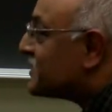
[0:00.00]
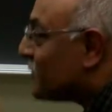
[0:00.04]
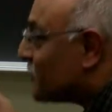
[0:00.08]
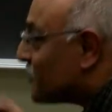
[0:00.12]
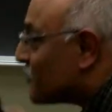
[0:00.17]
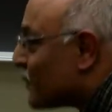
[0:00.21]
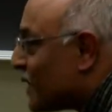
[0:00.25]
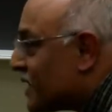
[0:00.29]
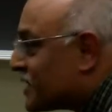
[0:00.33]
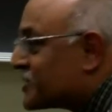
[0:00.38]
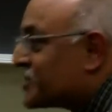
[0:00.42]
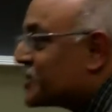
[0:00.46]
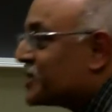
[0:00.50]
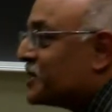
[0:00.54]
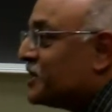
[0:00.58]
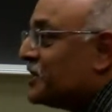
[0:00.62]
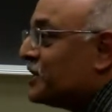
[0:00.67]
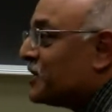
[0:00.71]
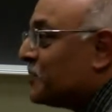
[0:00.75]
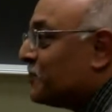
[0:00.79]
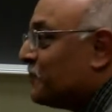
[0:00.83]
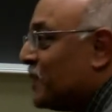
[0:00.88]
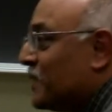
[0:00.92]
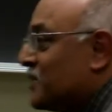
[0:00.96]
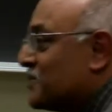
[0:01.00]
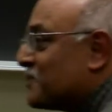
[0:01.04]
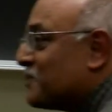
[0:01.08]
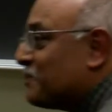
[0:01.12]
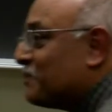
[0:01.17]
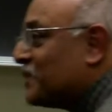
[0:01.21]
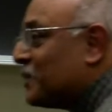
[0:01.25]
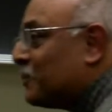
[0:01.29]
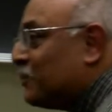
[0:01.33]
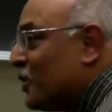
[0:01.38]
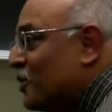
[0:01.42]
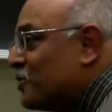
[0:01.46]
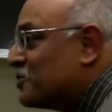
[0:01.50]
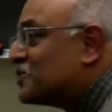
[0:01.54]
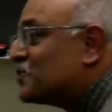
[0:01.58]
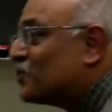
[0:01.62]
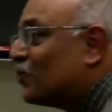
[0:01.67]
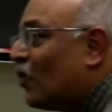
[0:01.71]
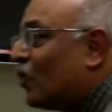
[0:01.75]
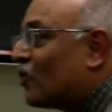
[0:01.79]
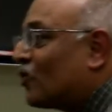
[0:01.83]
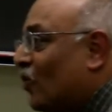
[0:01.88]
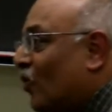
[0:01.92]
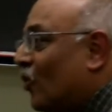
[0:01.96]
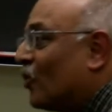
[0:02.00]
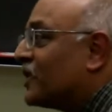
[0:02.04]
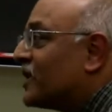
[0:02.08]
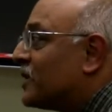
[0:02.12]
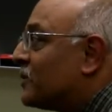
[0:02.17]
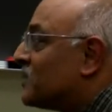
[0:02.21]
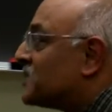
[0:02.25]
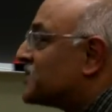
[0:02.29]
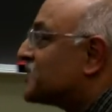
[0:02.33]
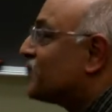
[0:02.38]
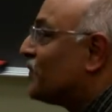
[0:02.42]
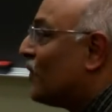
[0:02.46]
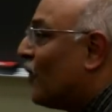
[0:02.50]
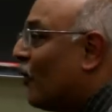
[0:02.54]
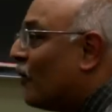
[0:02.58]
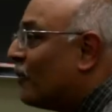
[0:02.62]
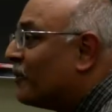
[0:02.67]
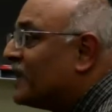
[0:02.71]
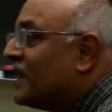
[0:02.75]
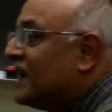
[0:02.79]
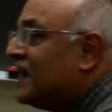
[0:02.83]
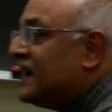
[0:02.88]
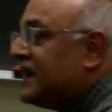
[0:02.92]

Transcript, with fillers: on which the, po the post-war order was formed